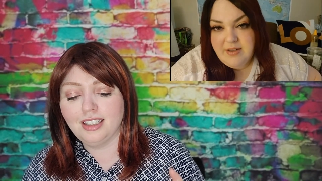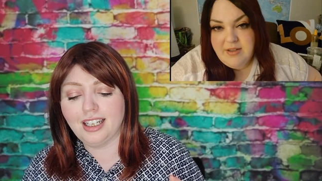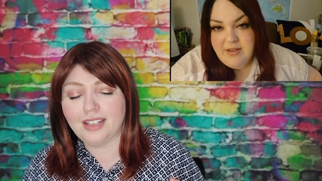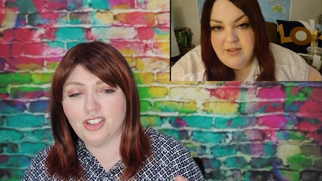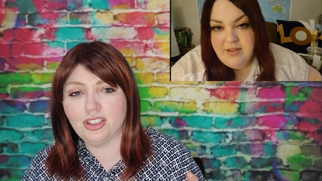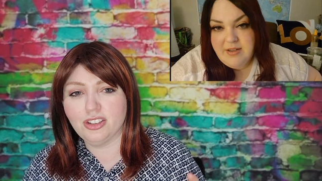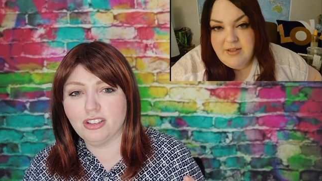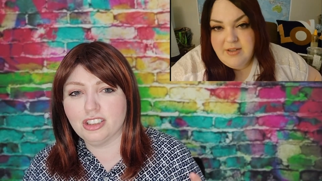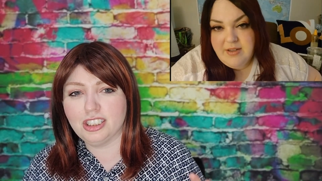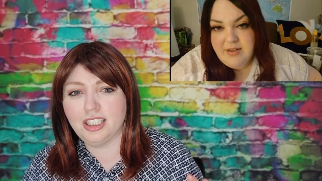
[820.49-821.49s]
Speaker 1: Like the,
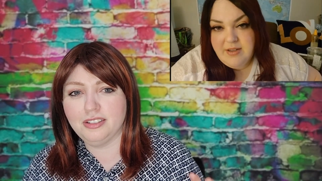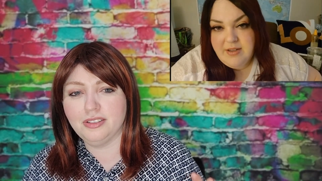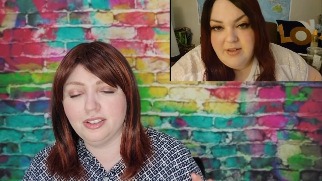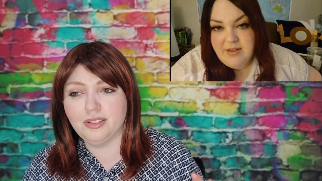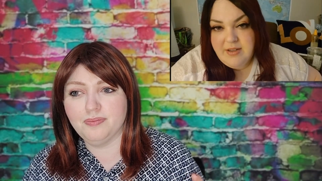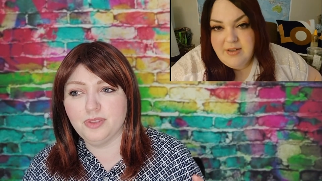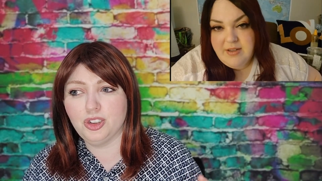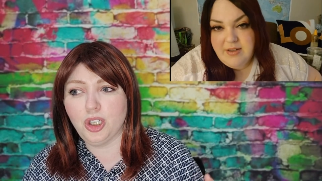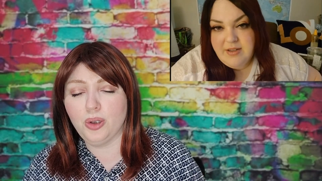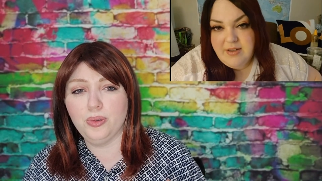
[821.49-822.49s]
there are certain
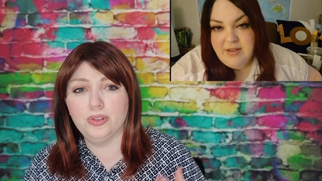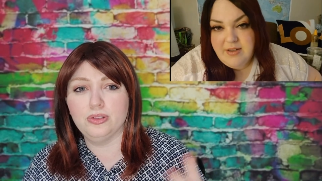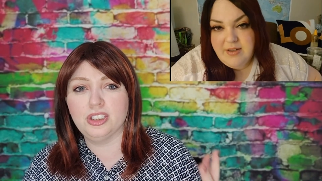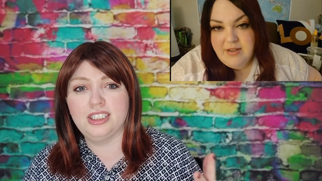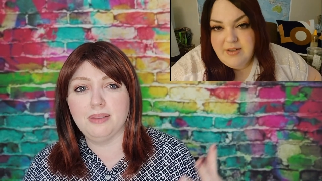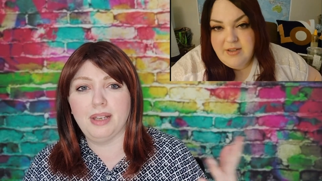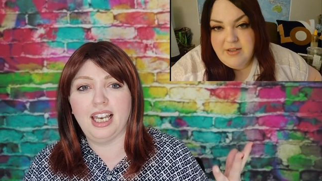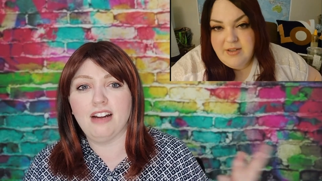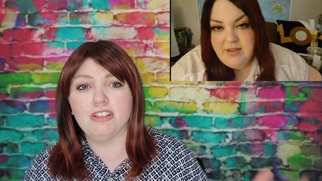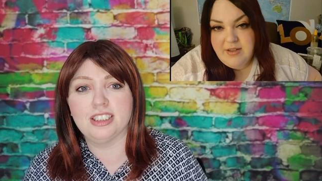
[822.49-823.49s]
tonal
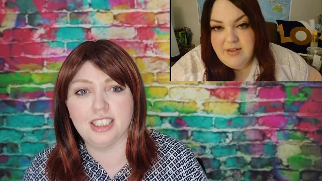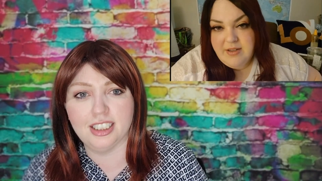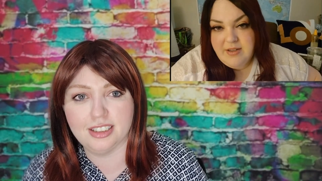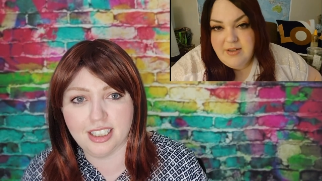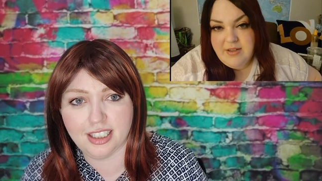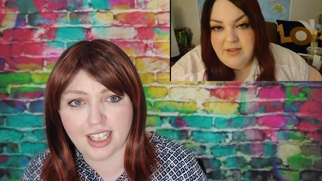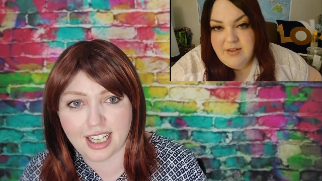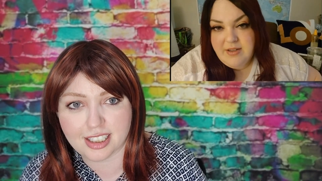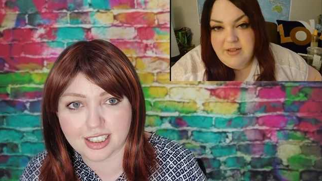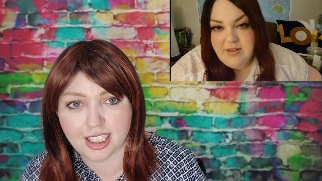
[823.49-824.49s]
similarities in the
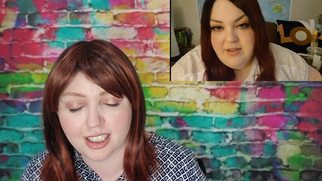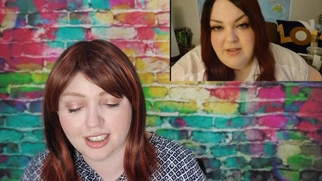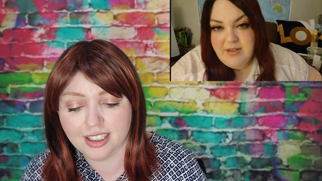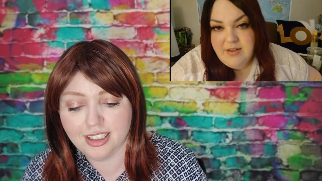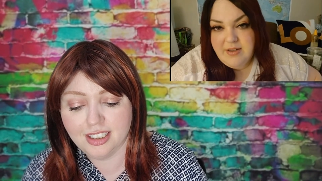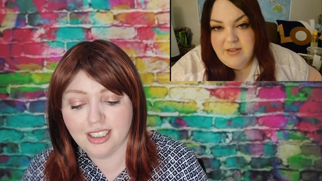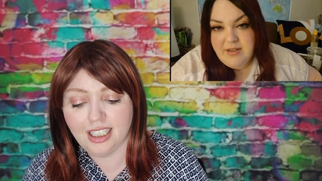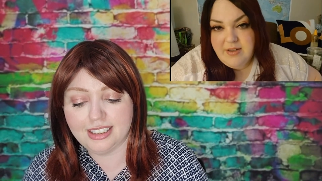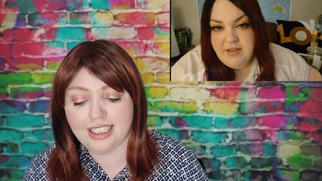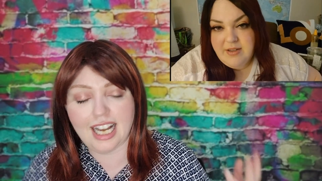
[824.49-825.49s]
editing
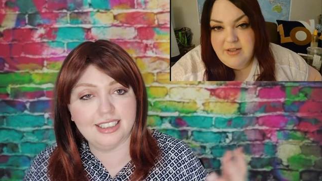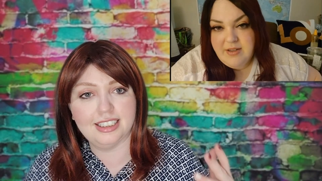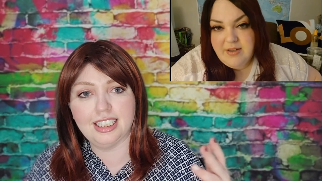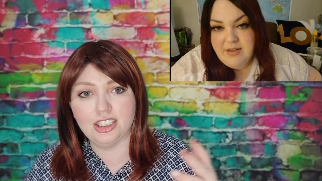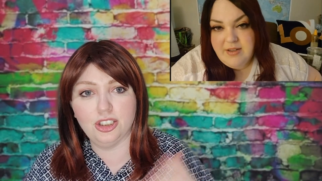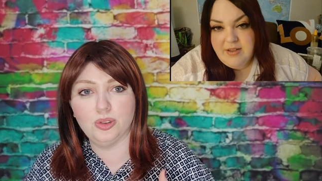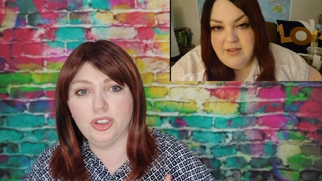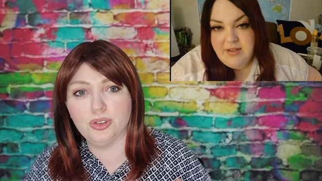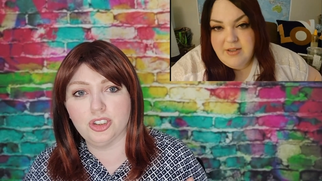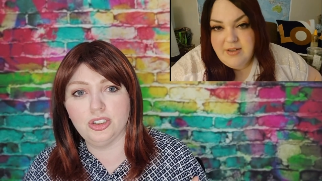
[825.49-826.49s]
as the editing you
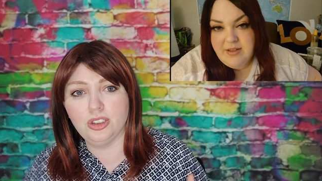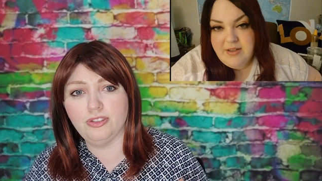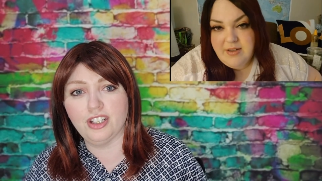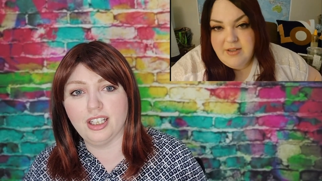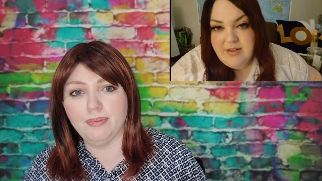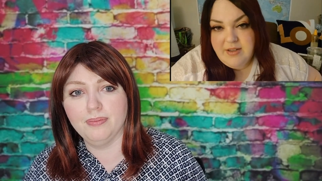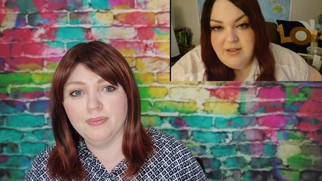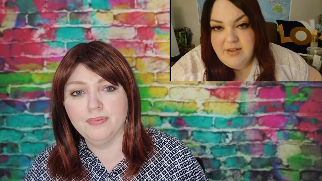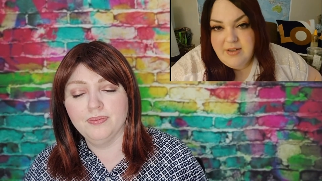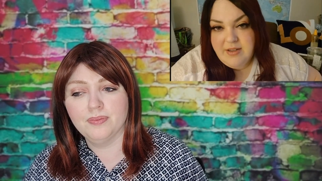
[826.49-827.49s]
used to do for him,
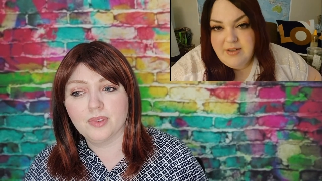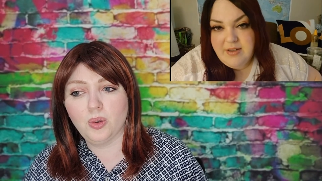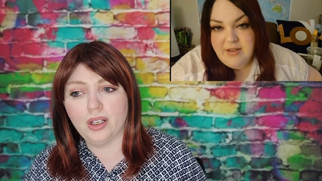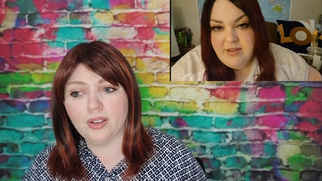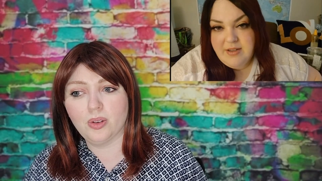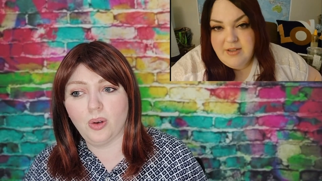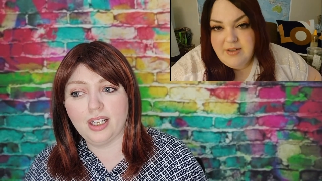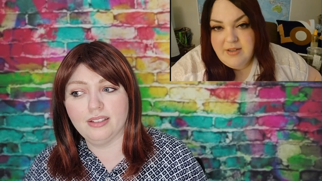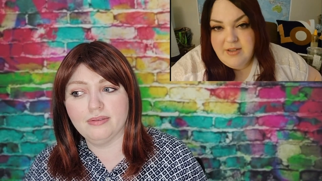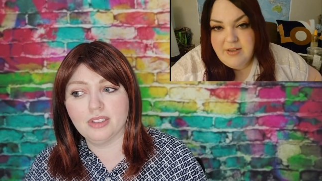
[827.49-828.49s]
quite
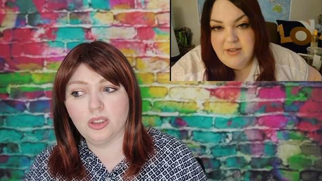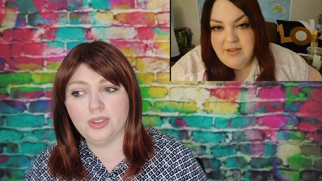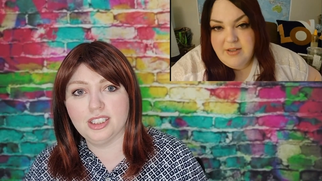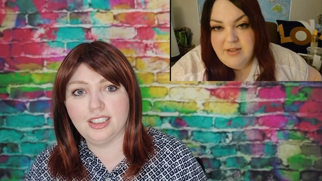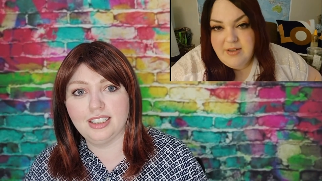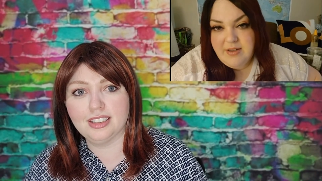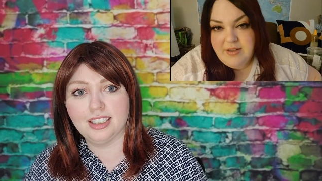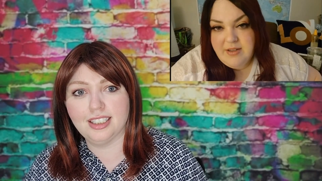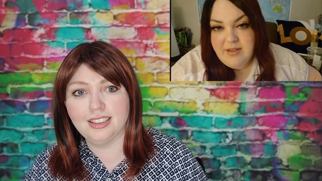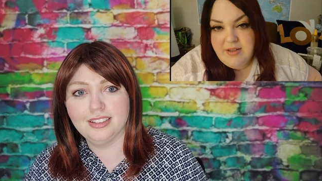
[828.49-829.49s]
quite
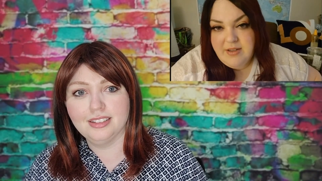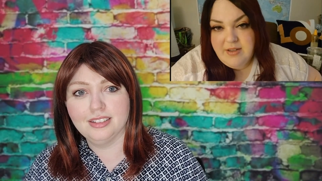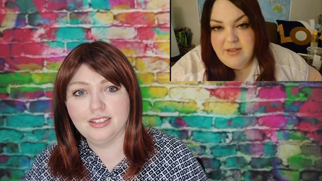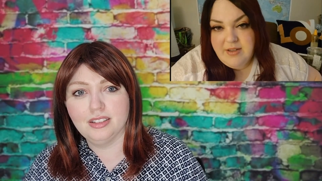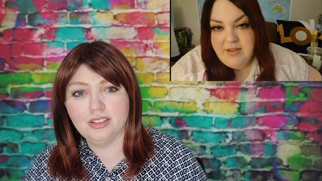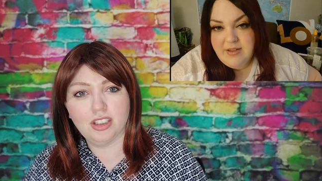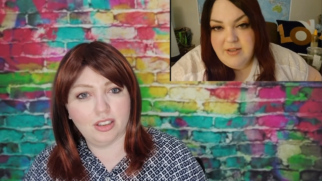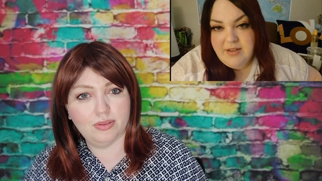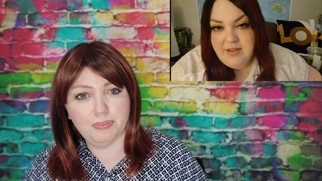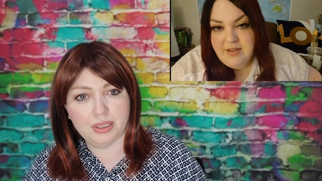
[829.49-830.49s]
coincidentally.
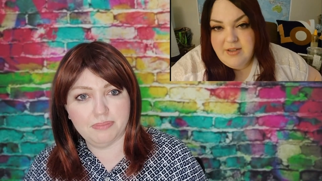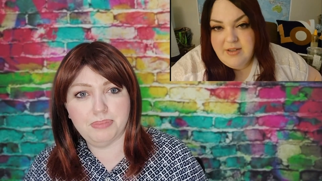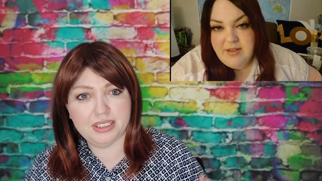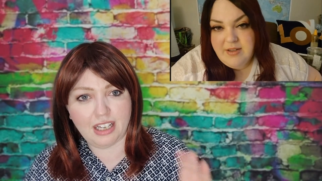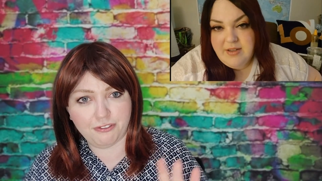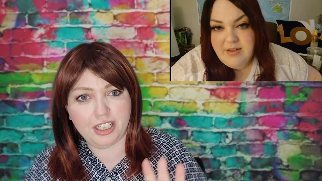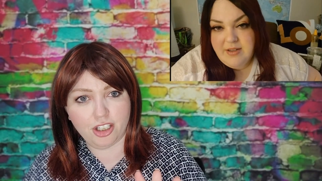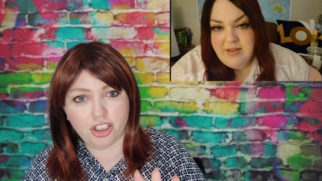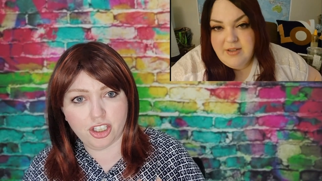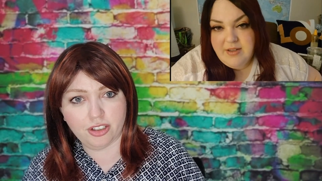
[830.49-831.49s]
So, but but definitely
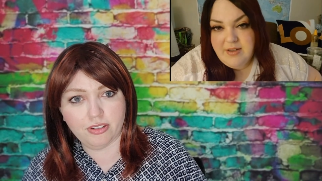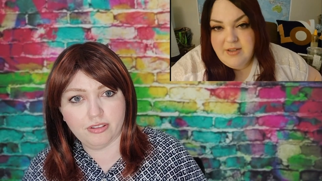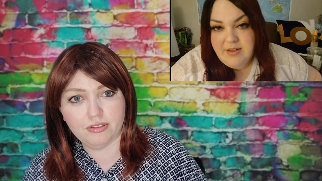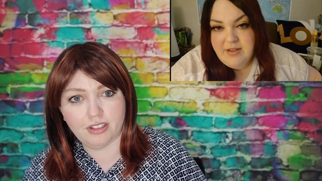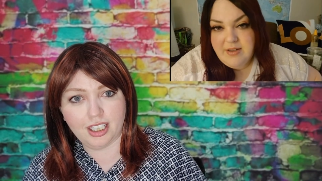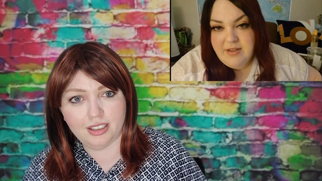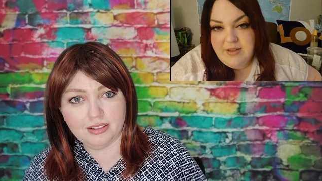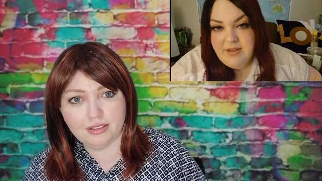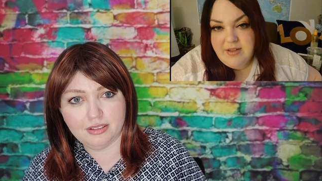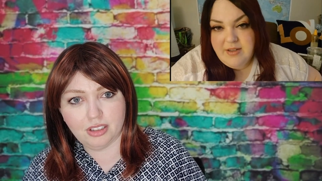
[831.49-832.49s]
not you,
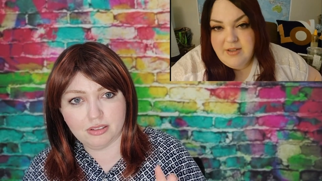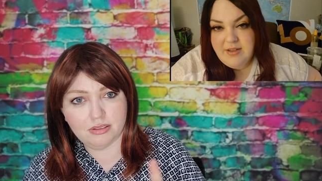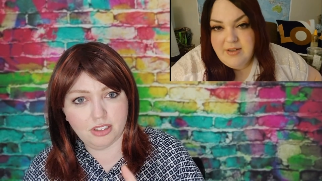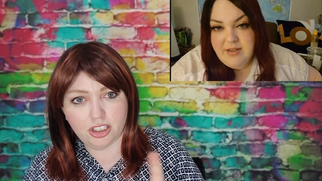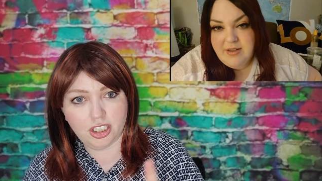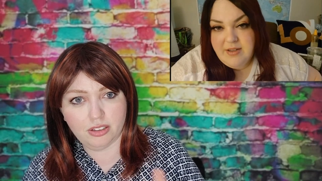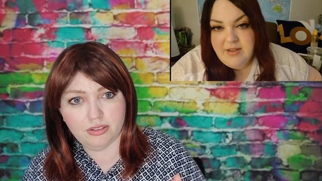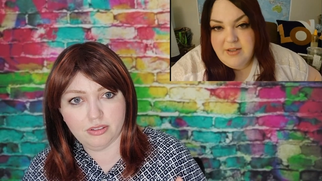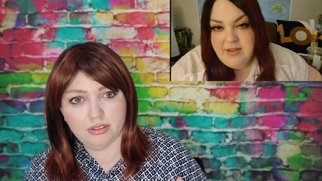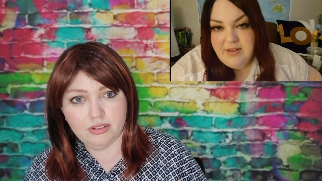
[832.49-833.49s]
right? Not not
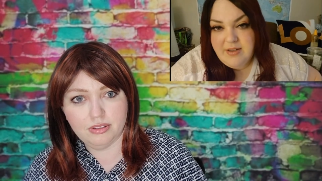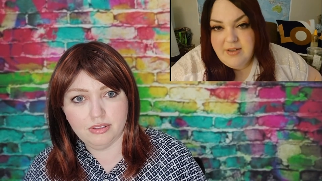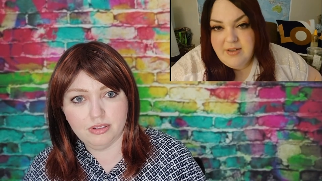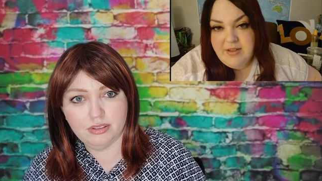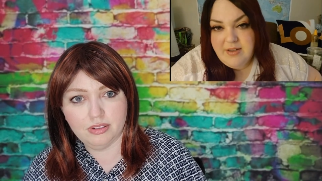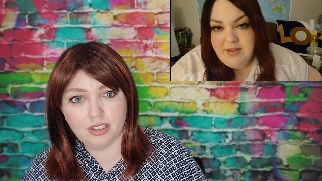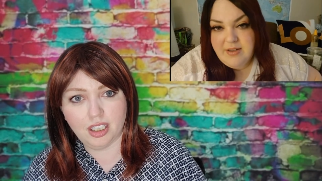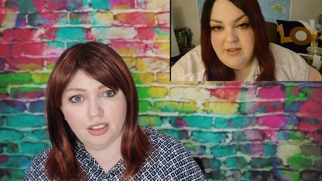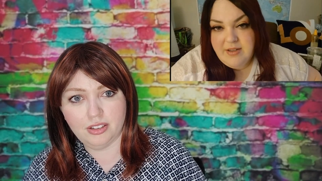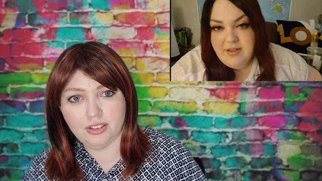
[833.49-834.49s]
you.
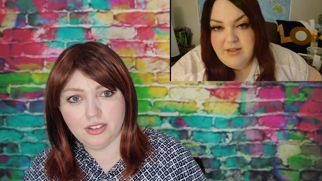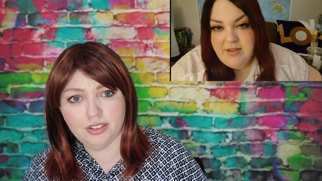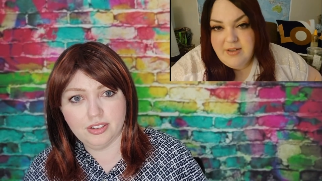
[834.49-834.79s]
No.